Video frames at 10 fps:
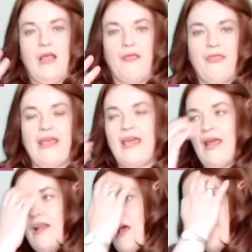
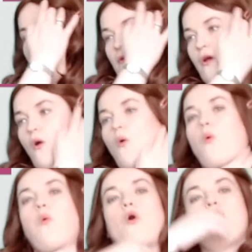thinking about
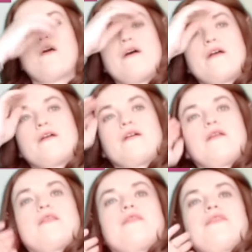what
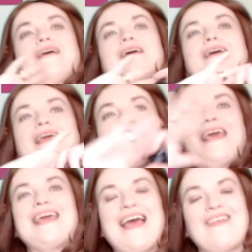the
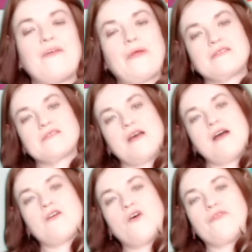key elements
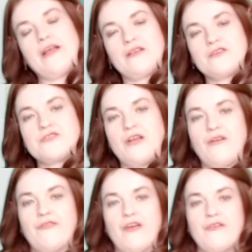are of English in
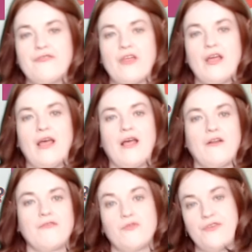fifth
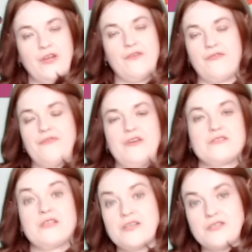and fourth year, fifth year,
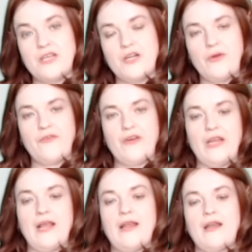sixth year, whatever
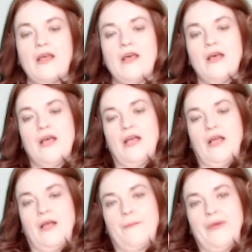you're in,
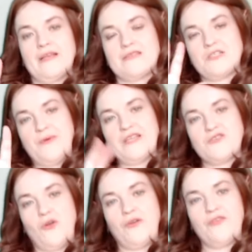base, is
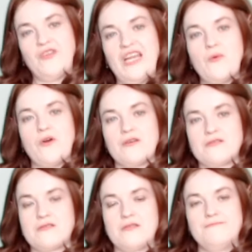based on three
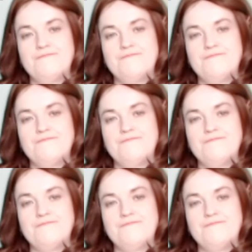words.